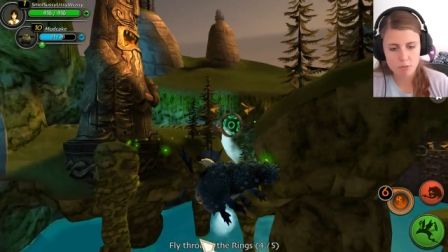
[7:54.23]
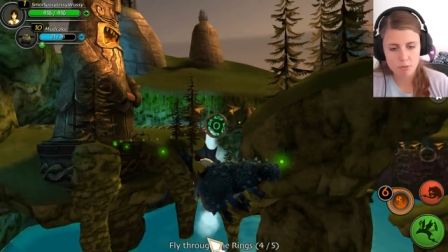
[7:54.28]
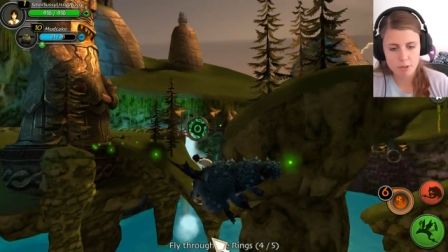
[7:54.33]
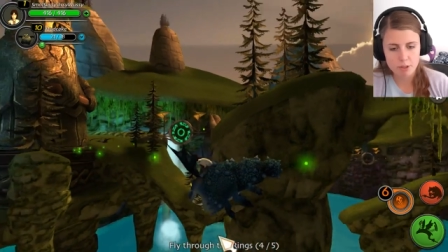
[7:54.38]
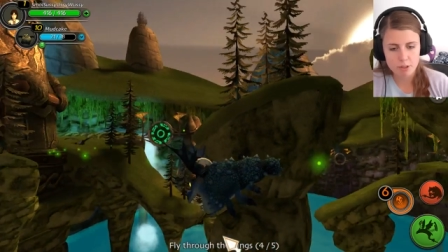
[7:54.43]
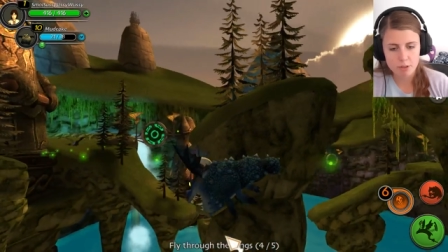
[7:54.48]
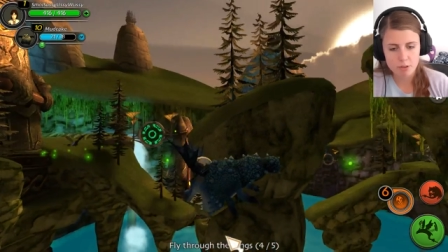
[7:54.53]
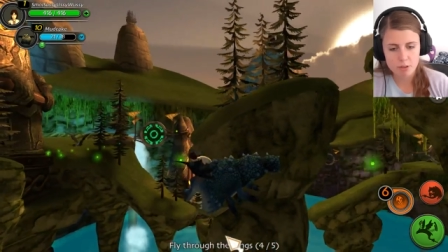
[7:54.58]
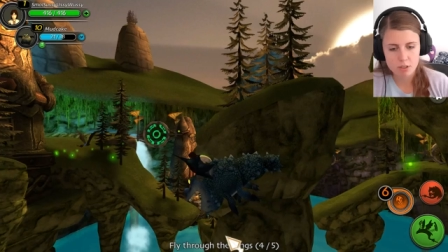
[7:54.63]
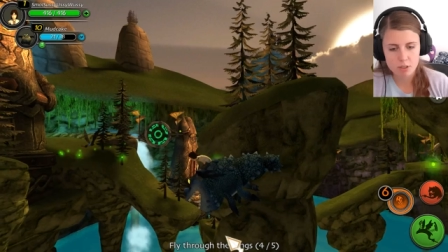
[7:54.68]
what do
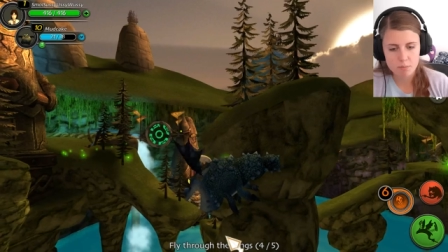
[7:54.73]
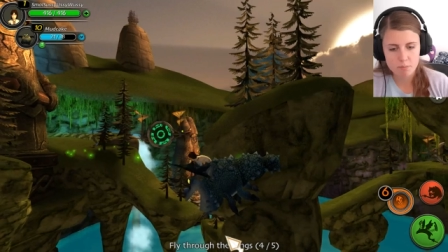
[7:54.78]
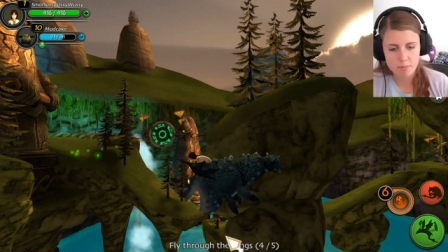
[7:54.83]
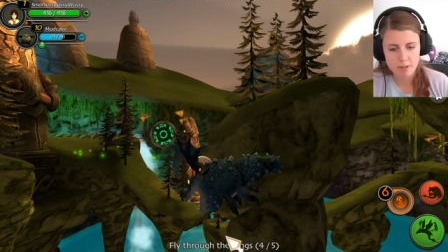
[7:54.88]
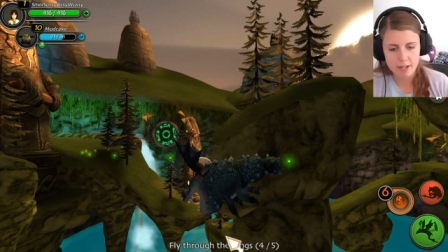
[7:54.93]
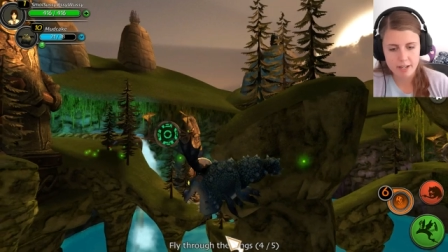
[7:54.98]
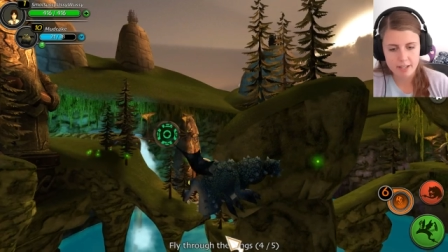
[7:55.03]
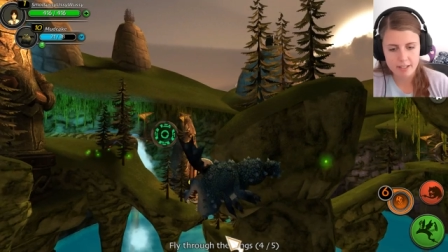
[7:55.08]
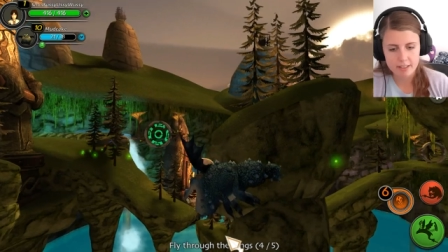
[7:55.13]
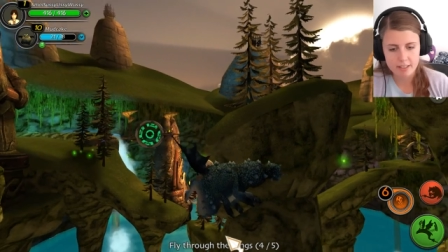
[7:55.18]
you
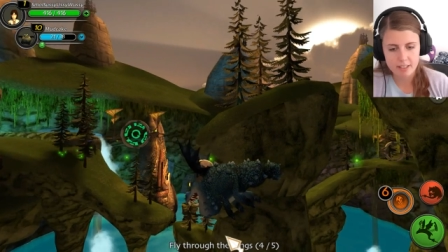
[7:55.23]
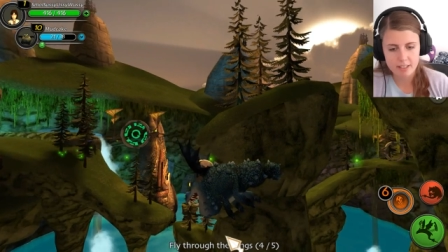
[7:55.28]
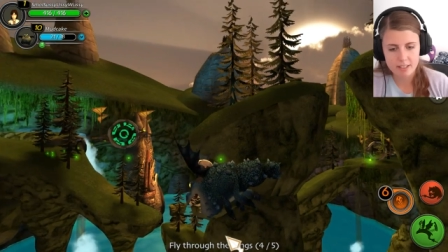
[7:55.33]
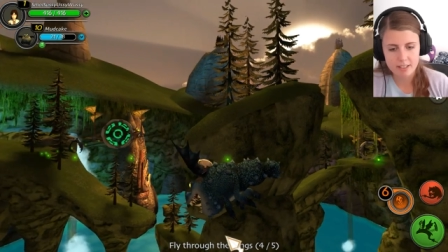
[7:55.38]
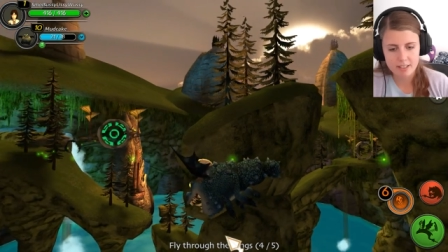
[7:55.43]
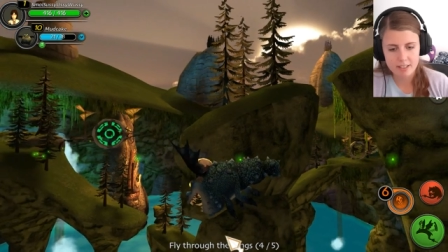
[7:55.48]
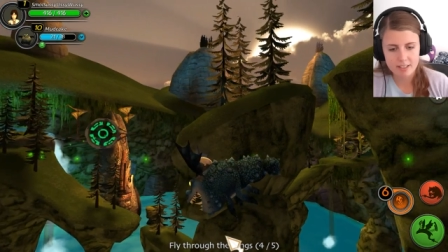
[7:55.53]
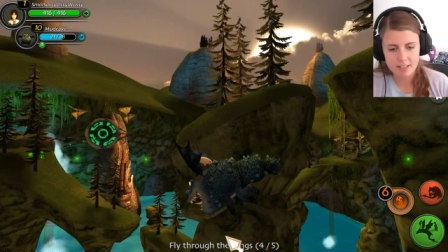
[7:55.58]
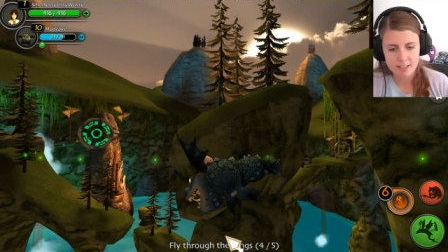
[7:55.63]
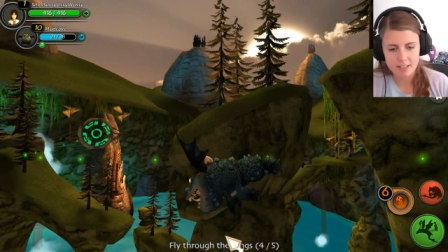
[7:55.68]
expect?
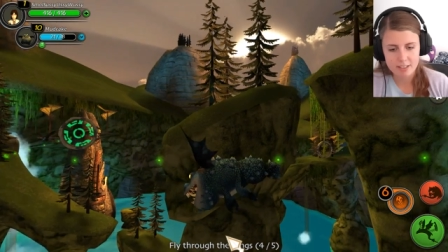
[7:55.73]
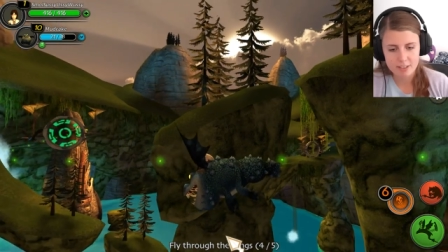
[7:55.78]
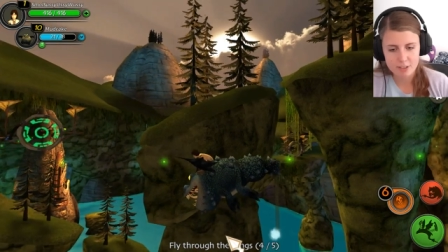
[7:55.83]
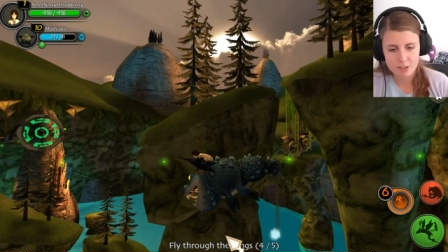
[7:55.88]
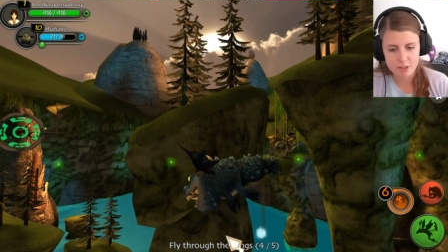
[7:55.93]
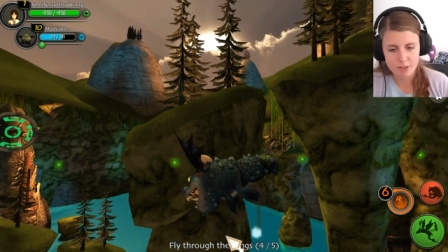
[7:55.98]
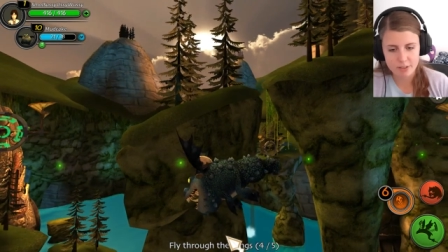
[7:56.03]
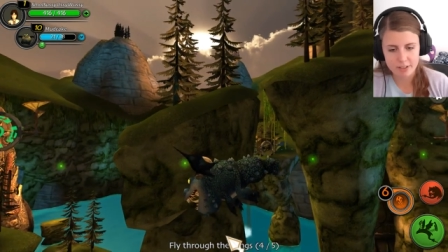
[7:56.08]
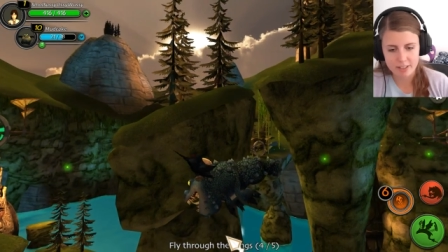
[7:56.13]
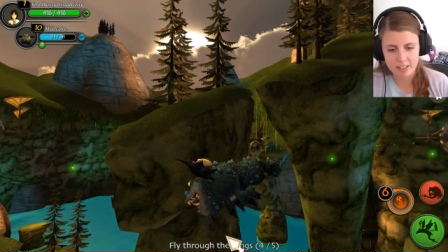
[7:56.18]

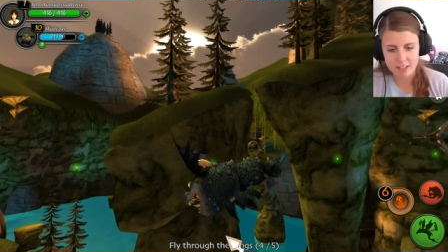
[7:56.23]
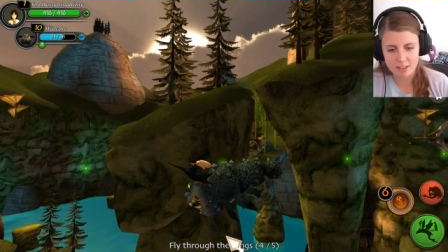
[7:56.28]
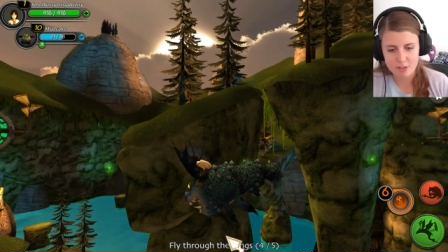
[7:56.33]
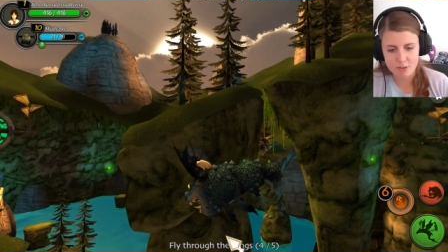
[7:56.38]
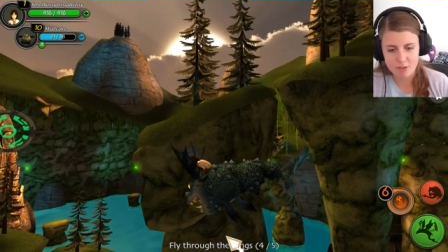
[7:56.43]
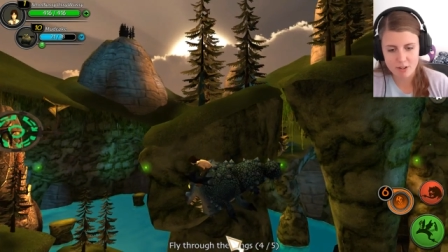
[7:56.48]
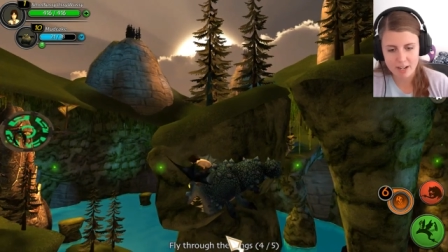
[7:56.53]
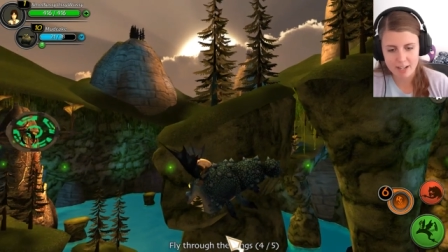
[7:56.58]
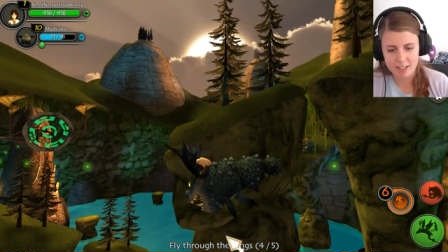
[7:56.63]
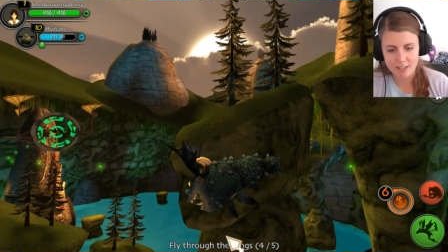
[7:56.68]
Stupid
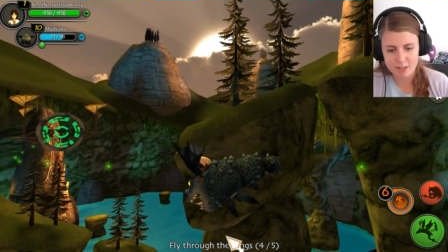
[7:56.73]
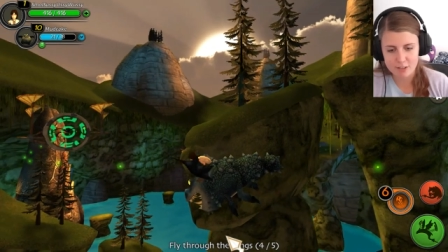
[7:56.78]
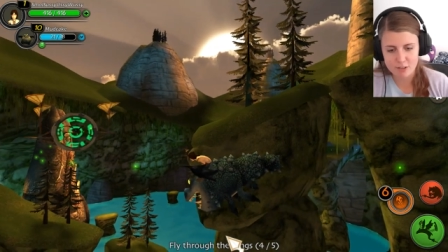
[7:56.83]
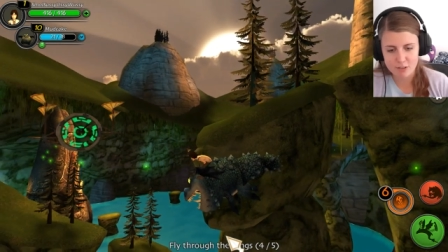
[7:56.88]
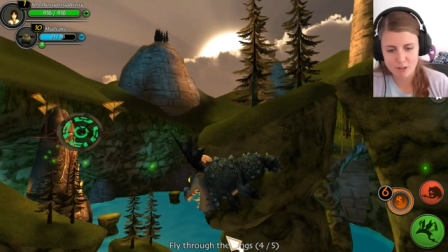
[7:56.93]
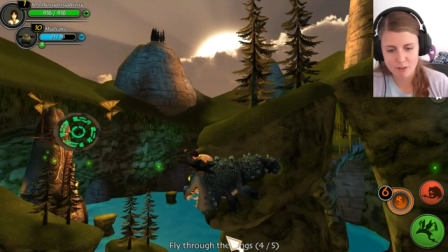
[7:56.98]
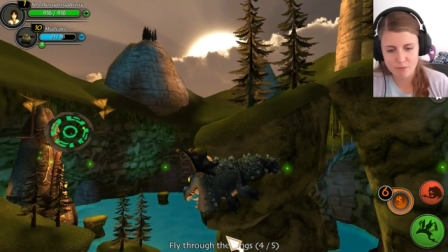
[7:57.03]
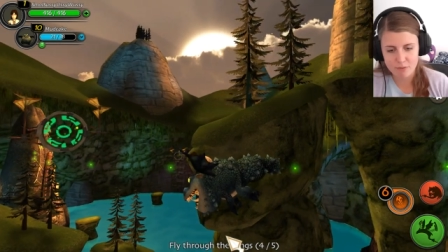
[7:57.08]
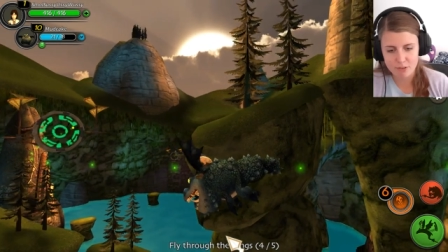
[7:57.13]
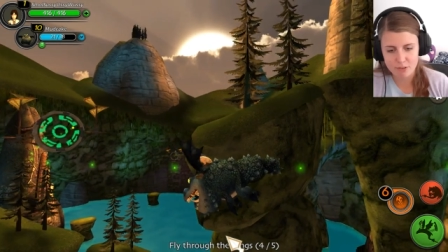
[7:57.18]
dragon
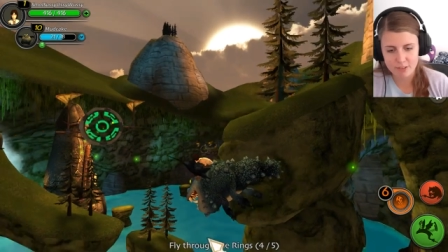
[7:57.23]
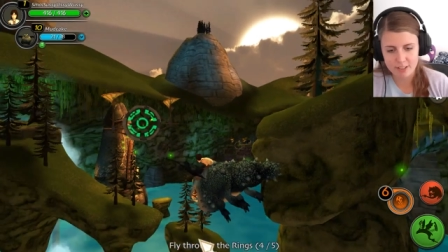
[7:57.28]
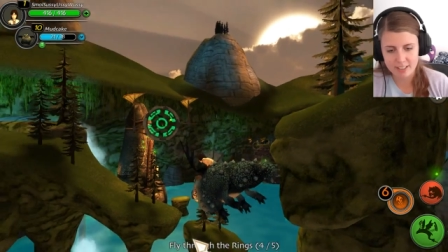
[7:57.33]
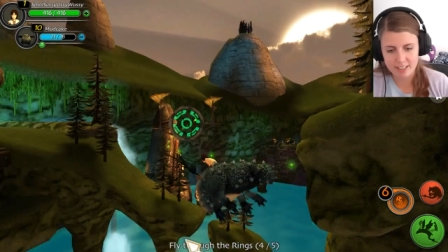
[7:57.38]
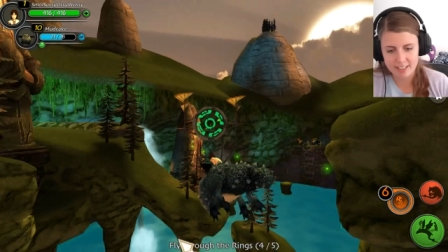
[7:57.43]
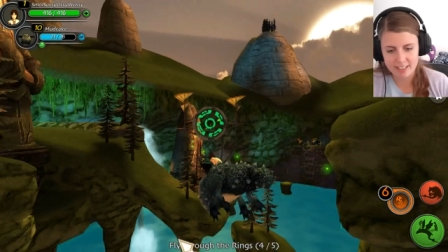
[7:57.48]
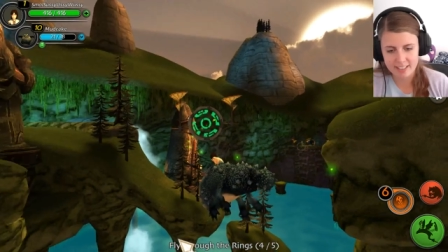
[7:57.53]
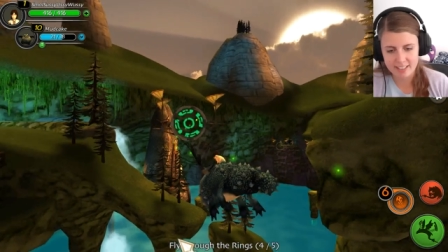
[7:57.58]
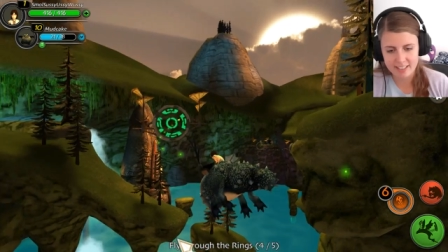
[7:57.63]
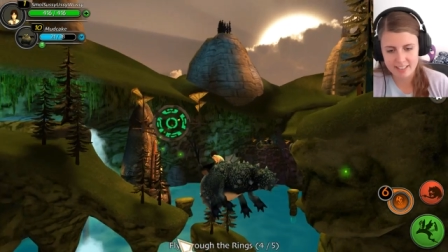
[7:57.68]
suffering.
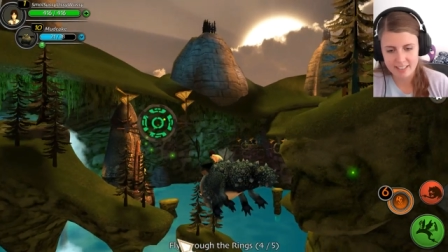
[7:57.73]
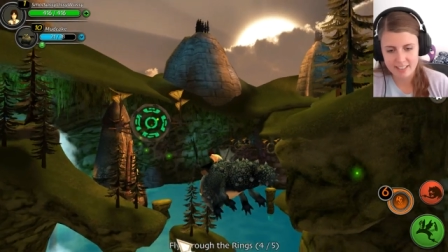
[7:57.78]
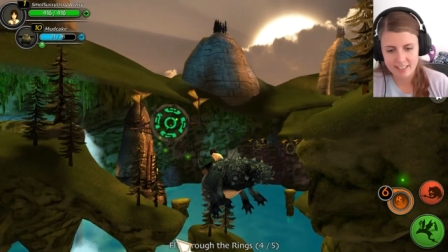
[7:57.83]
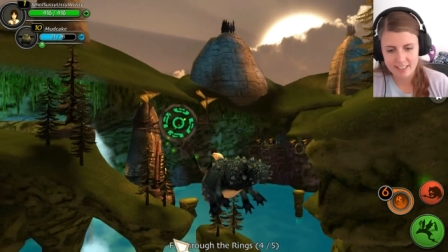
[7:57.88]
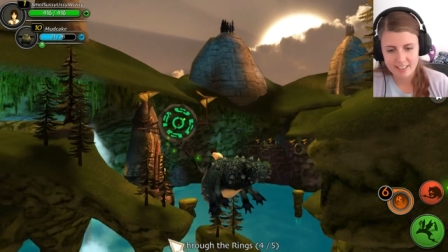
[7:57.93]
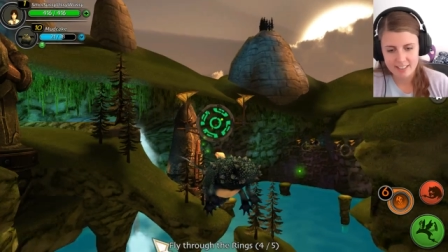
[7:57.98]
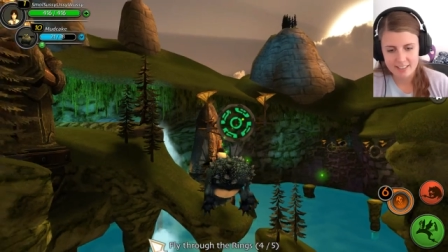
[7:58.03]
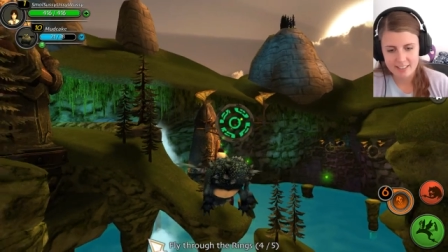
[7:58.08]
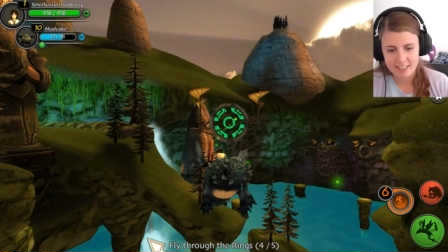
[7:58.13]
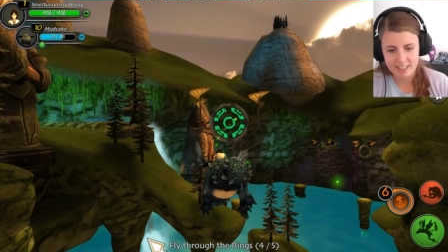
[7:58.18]

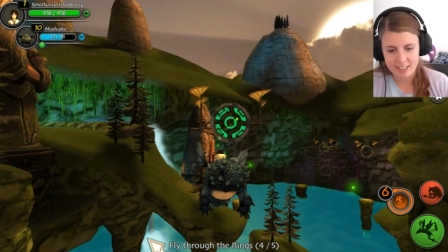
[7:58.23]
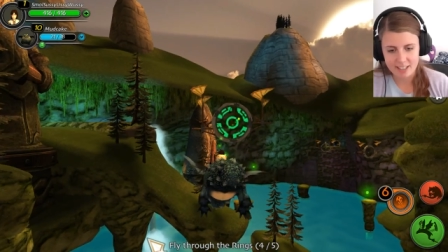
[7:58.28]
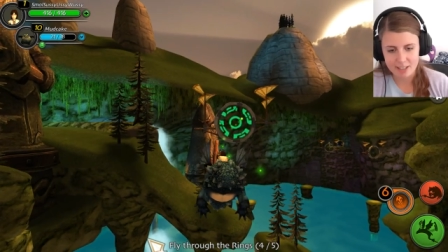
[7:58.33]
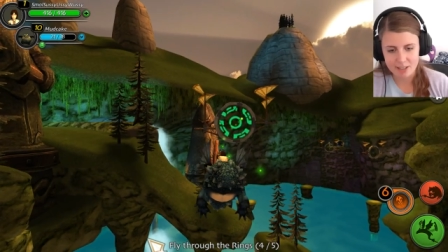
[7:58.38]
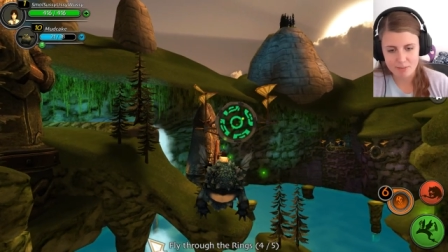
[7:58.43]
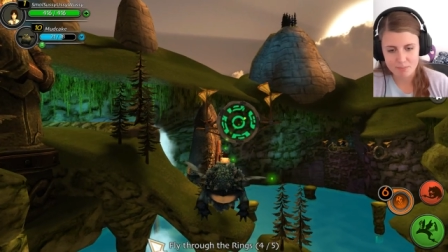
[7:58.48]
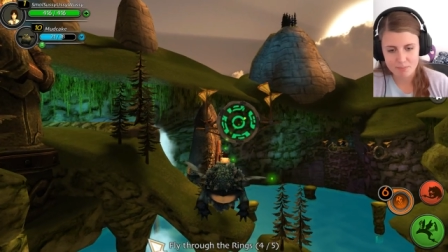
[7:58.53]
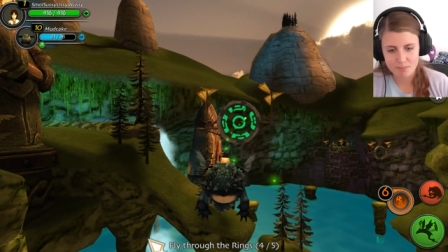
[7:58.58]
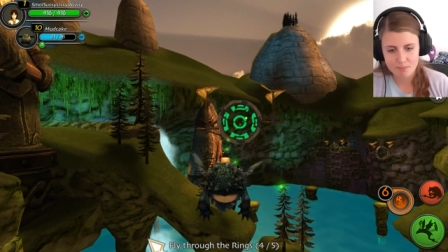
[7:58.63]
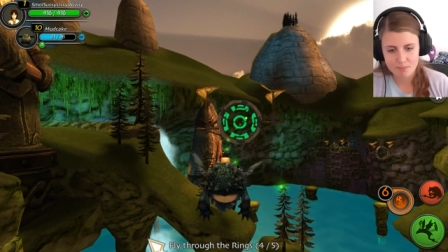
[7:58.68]

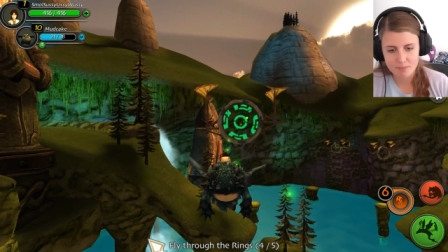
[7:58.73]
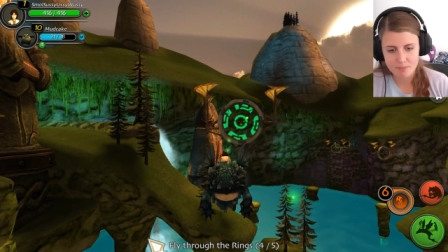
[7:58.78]
Damn.